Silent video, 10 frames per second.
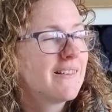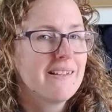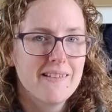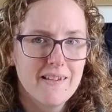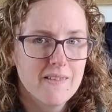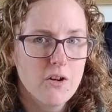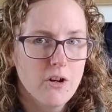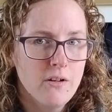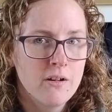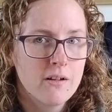6 years ago,
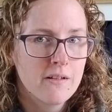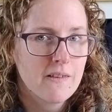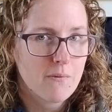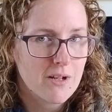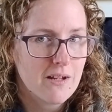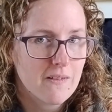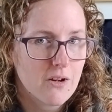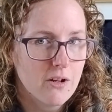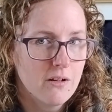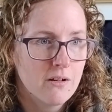7 years
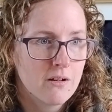ago,